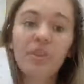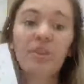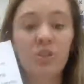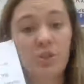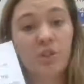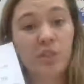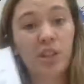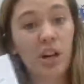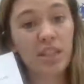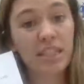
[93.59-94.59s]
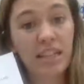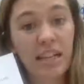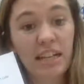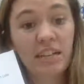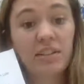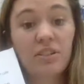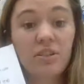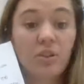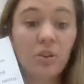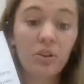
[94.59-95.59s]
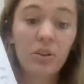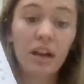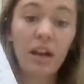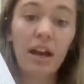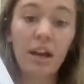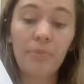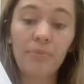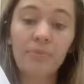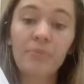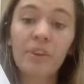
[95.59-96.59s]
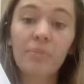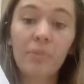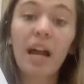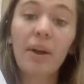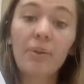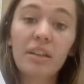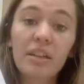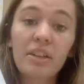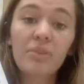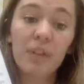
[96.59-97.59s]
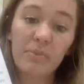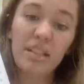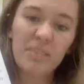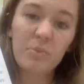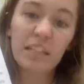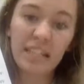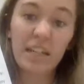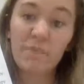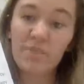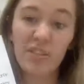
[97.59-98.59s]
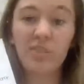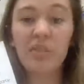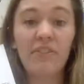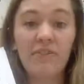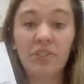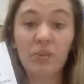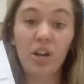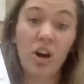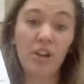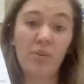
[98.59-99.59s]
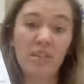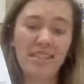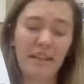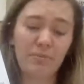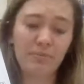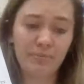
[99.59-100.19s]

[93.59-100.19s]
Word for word: You could do it all today. Um, but I would recommend splitting it up so that you don't have to do it all at one time.